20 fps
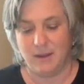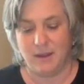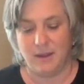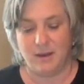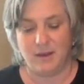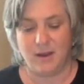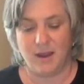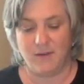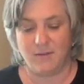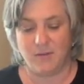
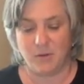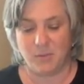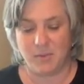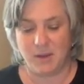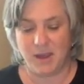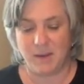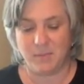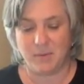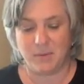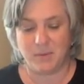You have your
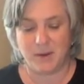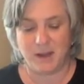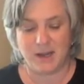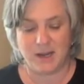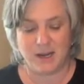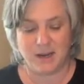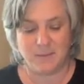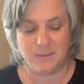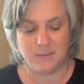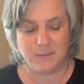paper
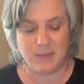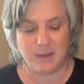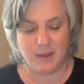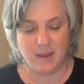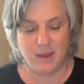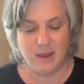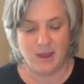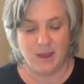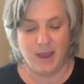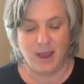ready.
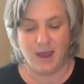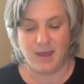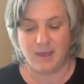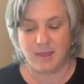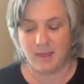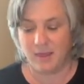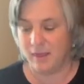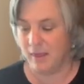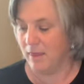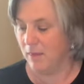
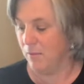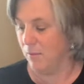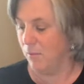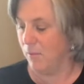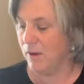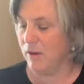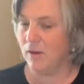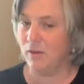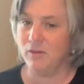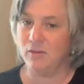And
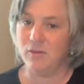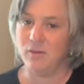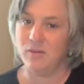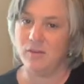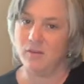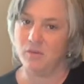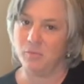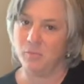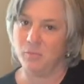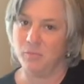when you do
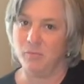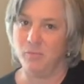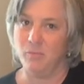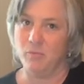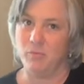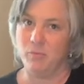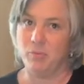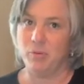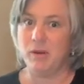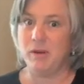this
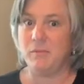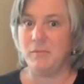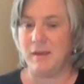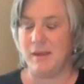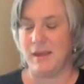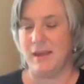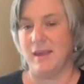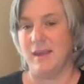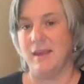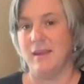
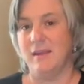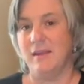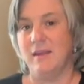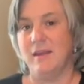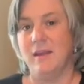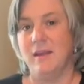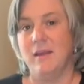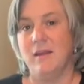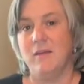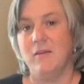printmaking,
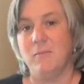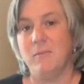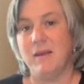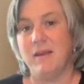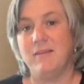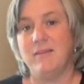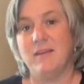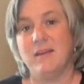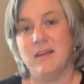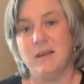
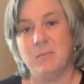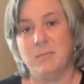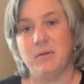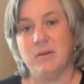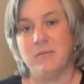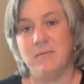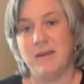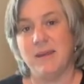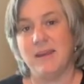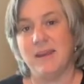basically
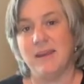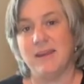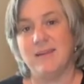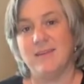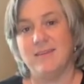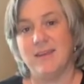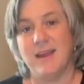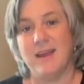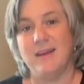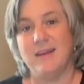printmaking
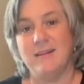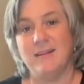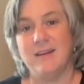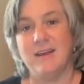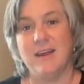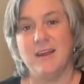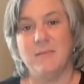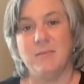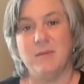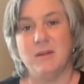is any
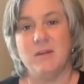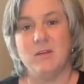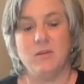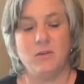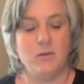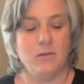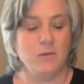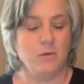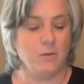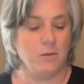time that
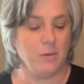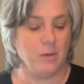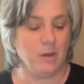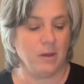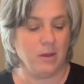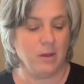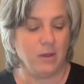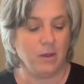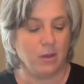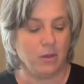you
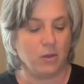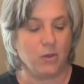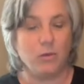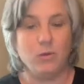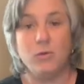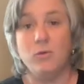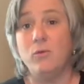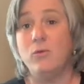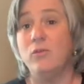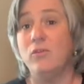
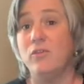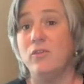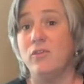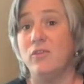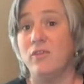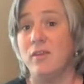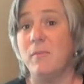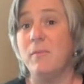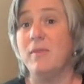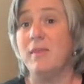use
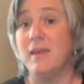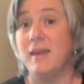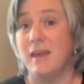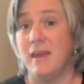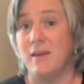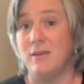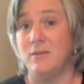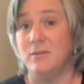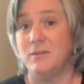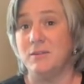something
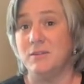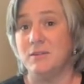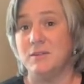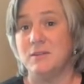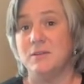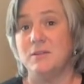else